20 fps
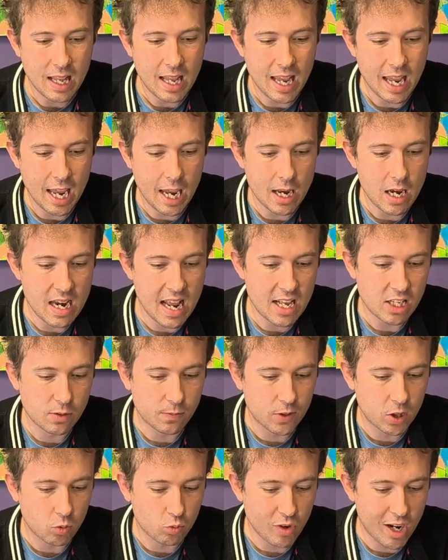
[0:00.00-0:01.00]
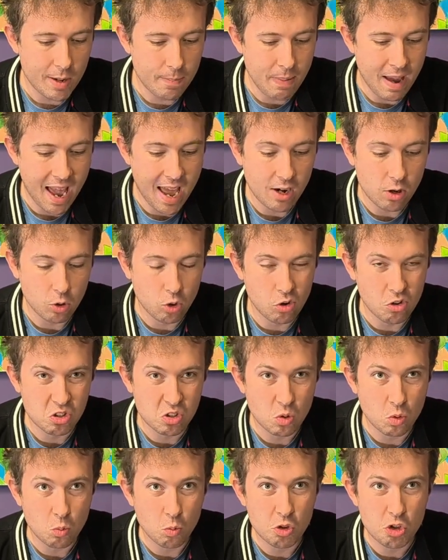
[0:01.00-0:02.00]
and as for the red
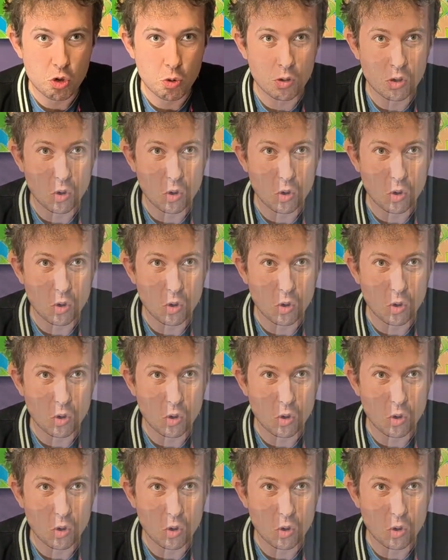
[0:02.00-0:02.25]
panels, which you